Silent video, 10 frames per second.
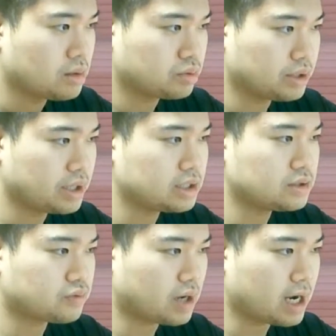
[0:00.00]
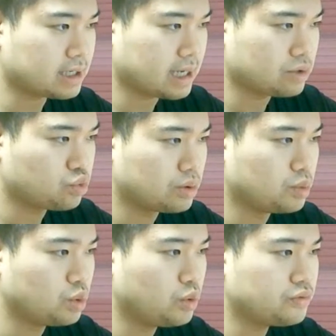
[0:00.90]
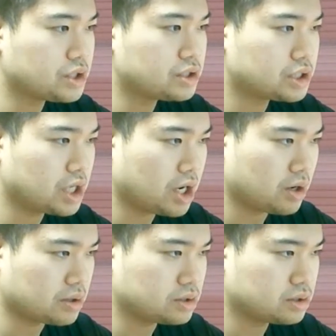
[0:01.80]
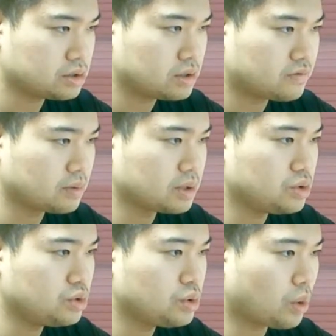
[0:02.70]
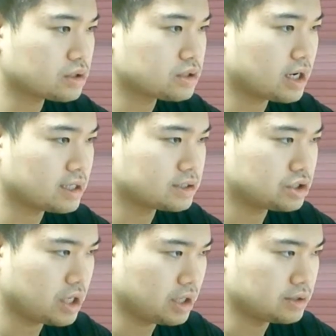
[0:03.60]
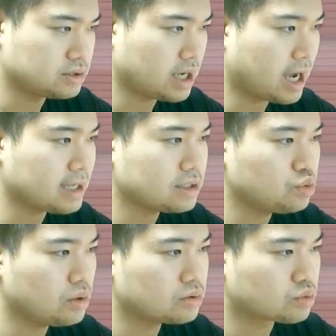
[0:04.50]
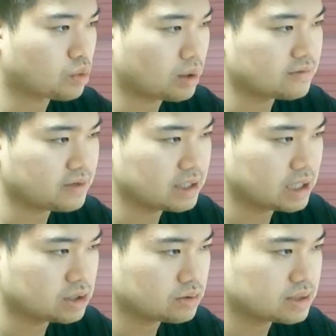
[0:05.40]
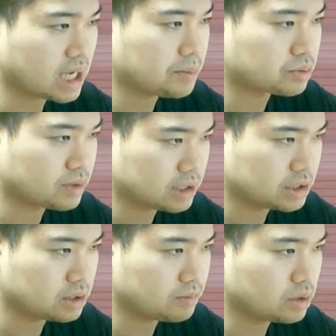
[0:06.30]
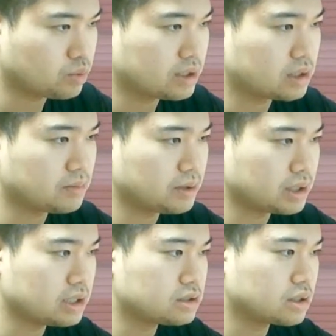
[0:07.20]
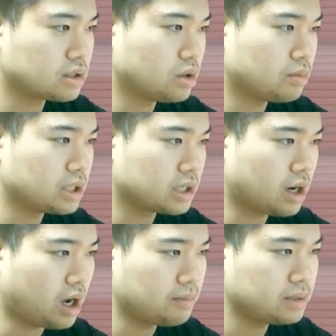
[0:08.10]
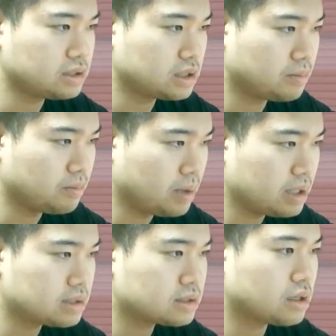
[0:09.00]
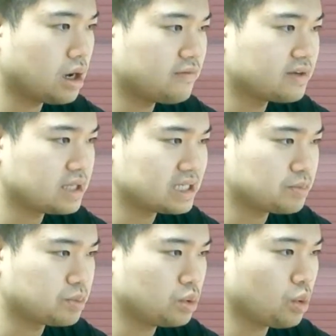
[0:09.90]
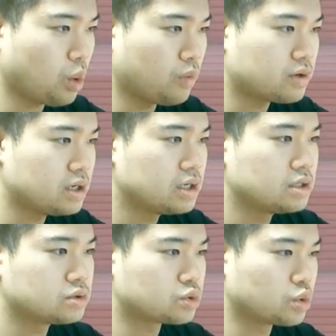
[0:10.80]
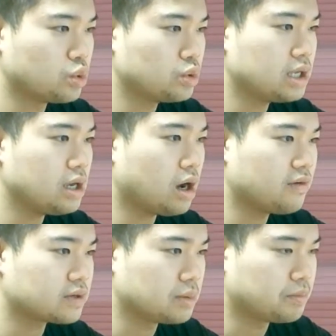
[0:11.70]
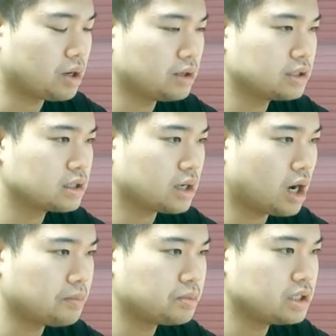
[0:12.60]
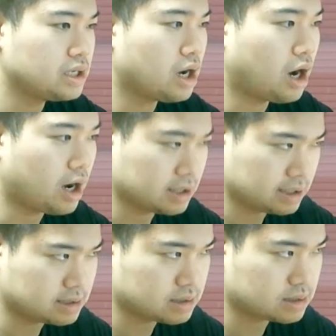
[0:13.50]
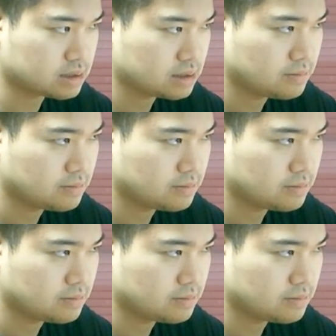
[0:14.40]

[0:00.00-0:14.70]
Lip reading: plans Friday to remove their shares from the New York Stock Exchange, adding to a growing financial separation between the biggest global economies in the midst of a dispute over scrutiny of company audits.